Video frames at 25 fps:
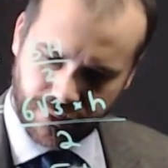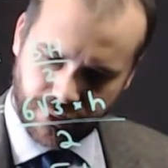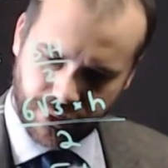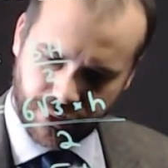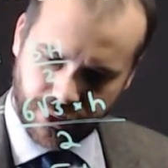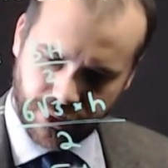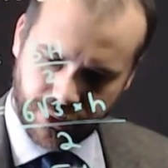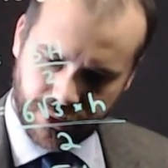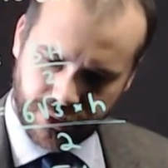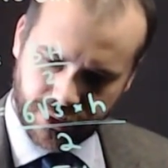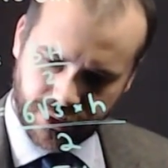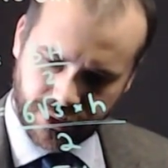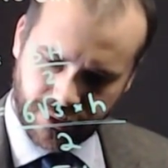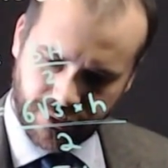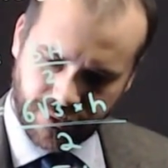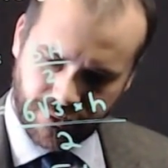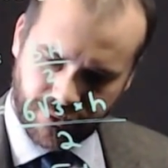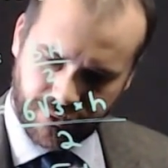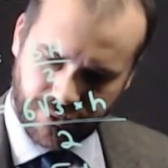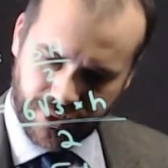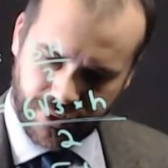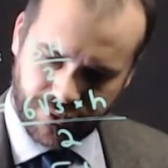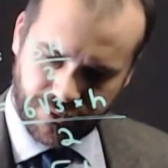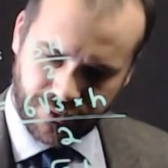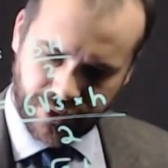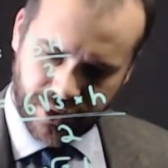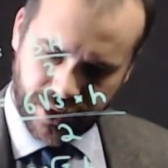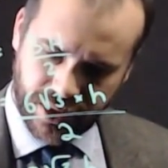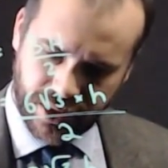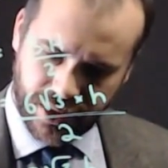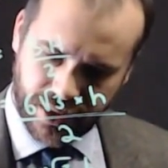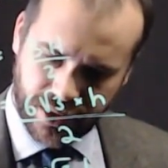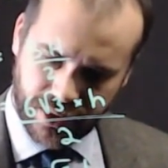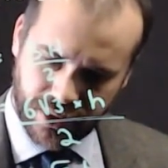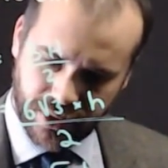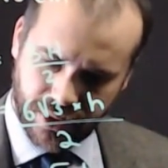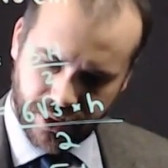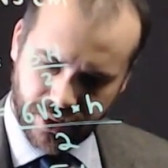root
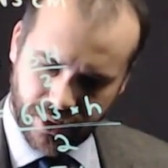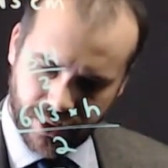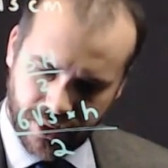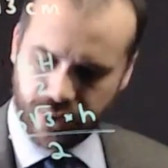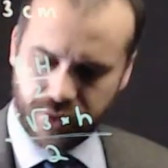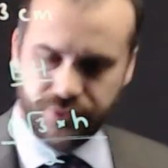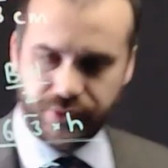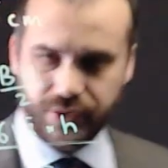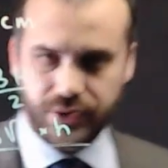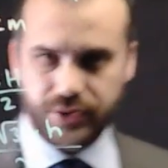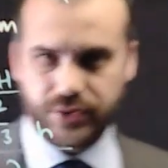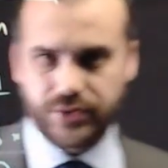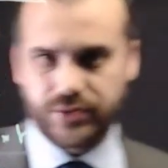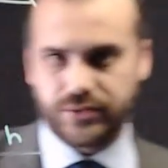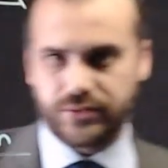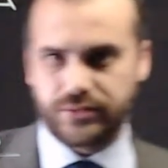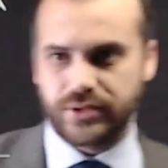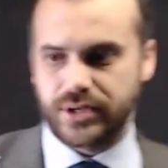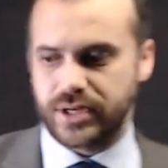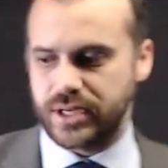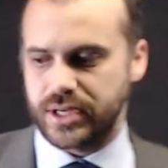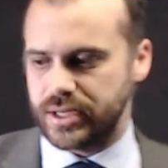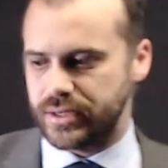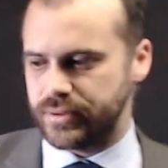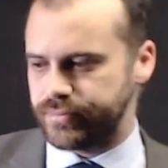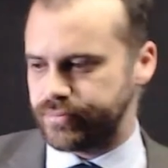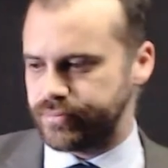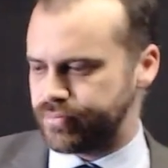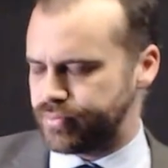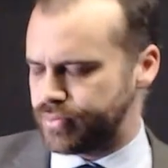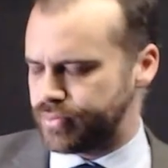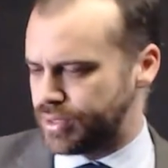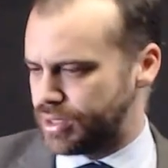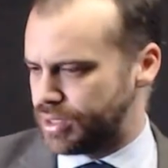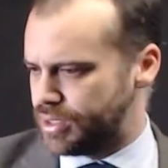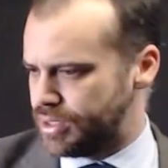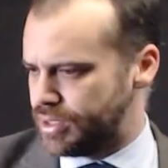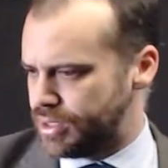15 over 3.
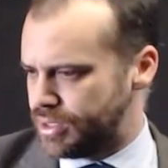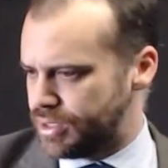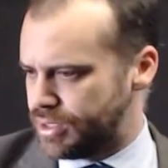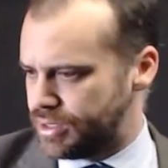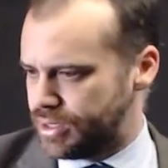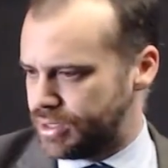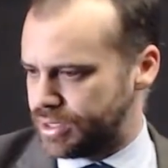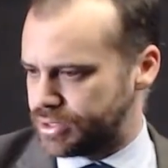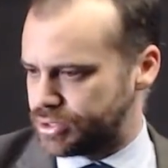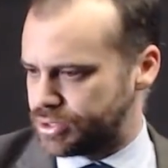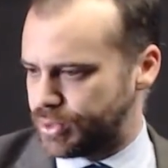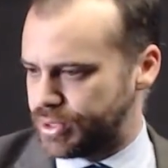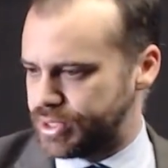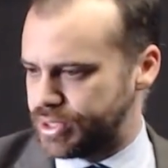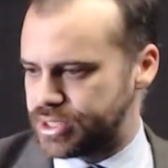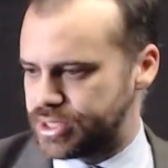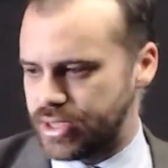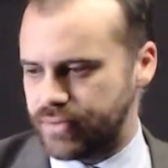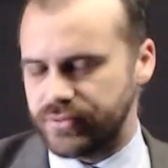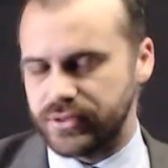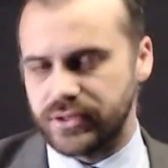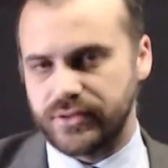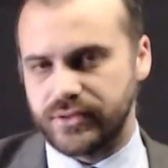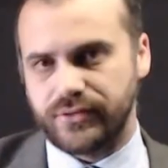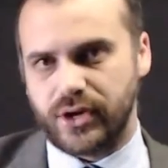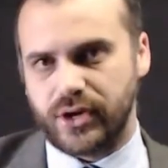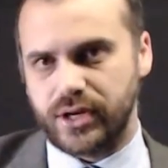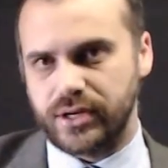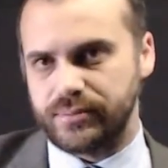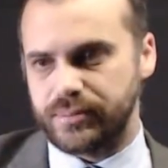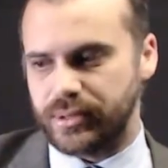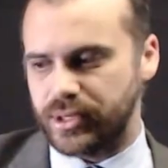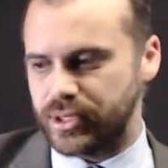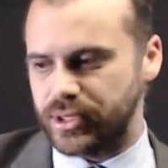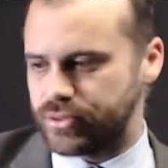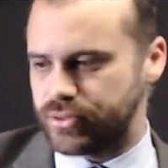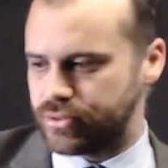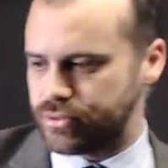Now 27 divided by